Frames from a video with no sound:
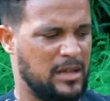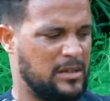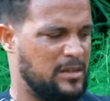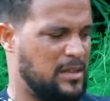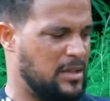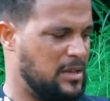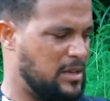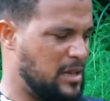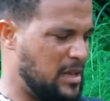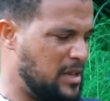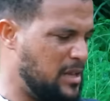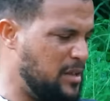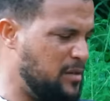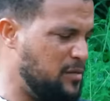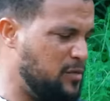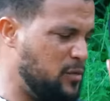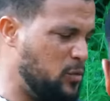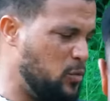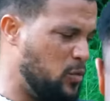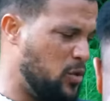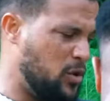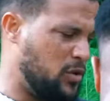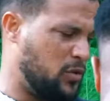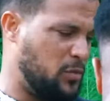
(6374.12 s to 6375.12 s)
I think that
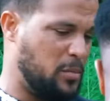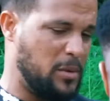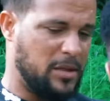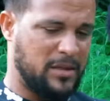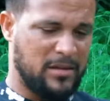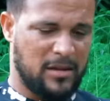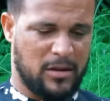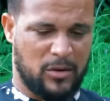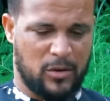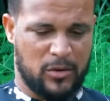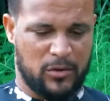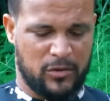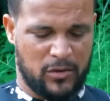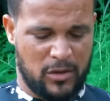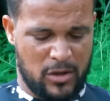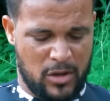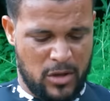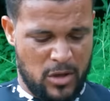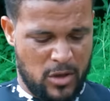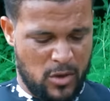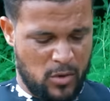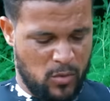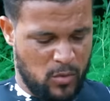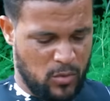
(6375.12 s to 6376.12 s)
even works better because
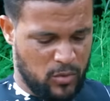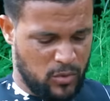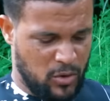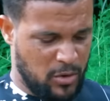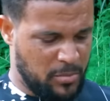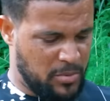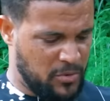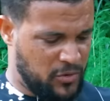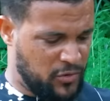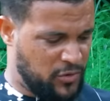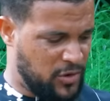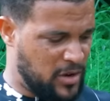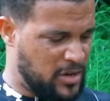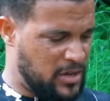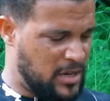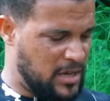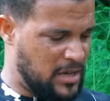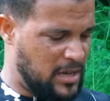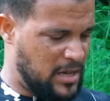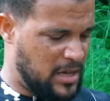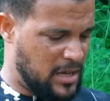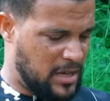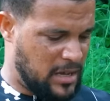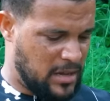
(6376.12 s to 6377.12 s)
we'll not be
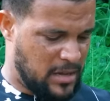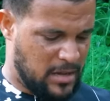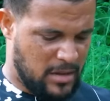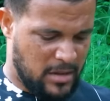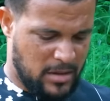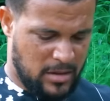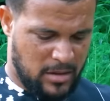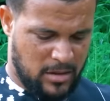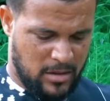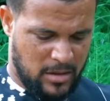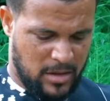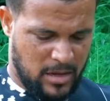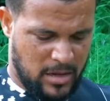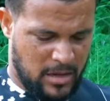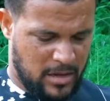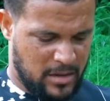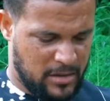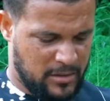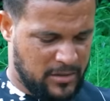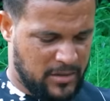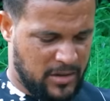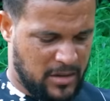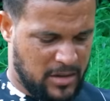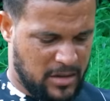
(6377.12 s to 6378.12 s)
stranded here.
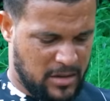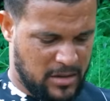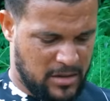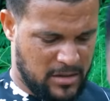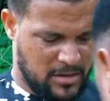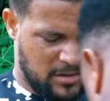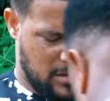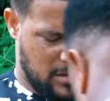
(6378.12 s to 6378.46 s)
Take.